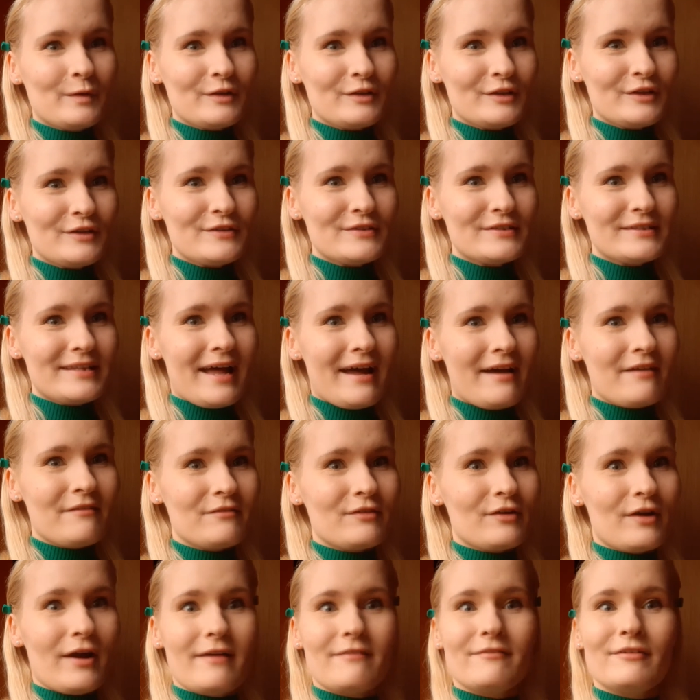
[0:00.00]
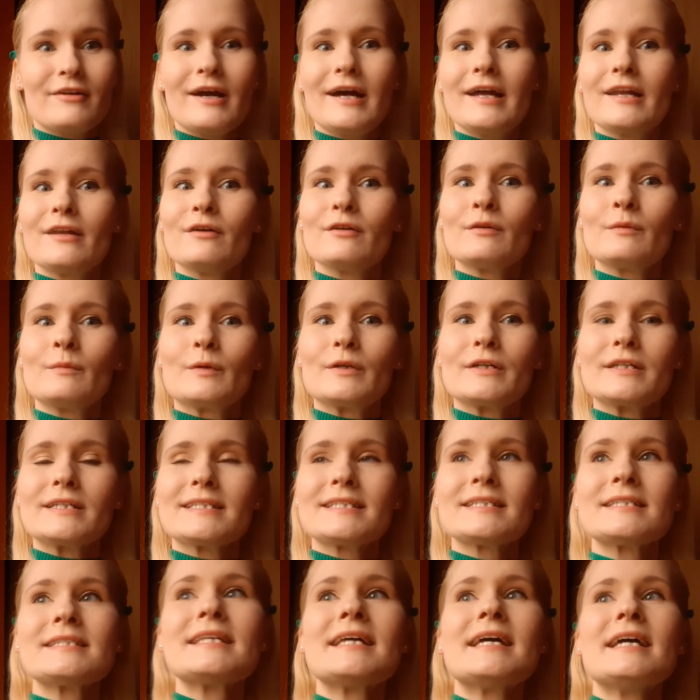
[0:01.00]
use that forever and
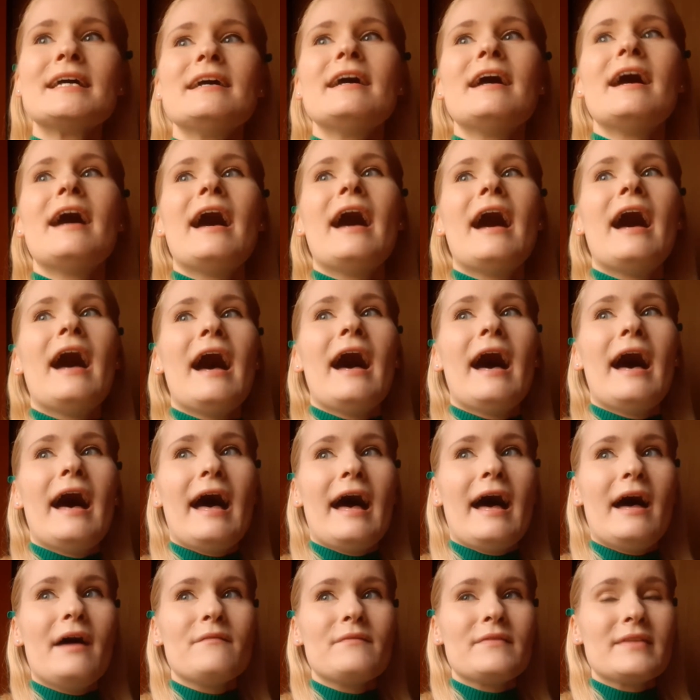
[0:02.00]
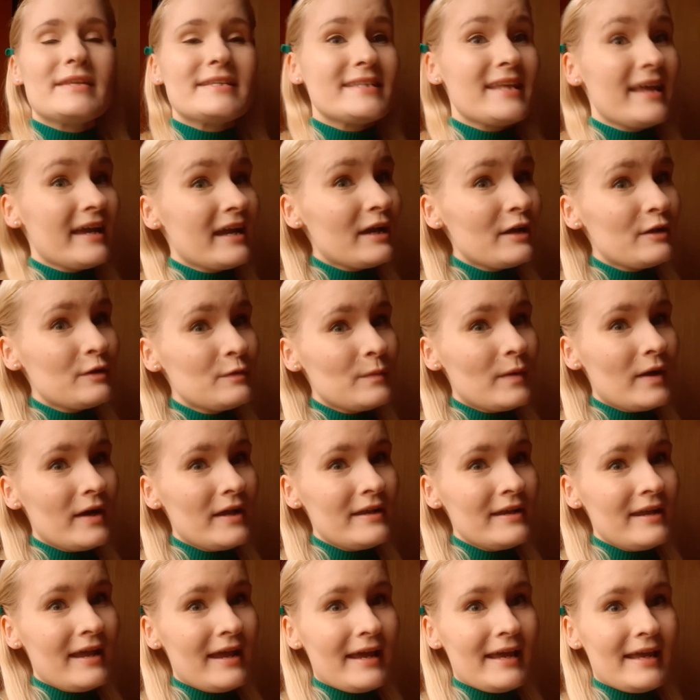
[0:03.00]
onwards. And the second
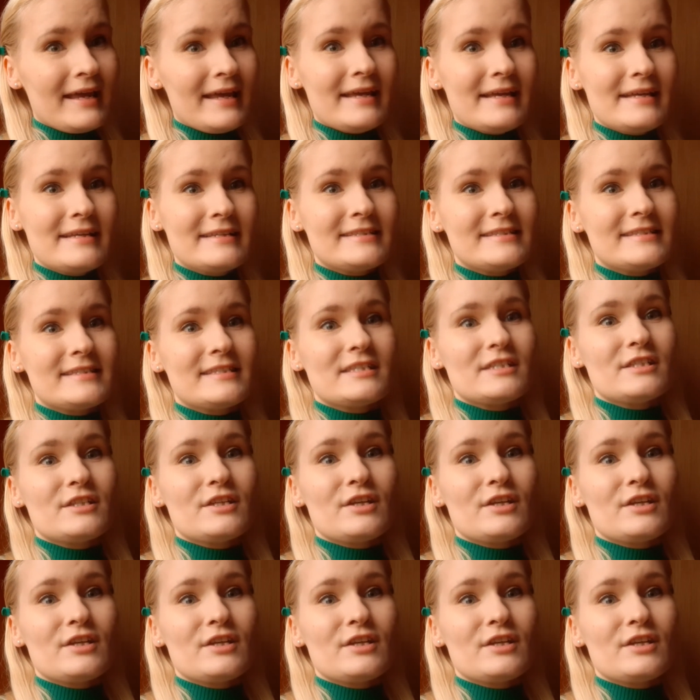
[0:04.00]
one is to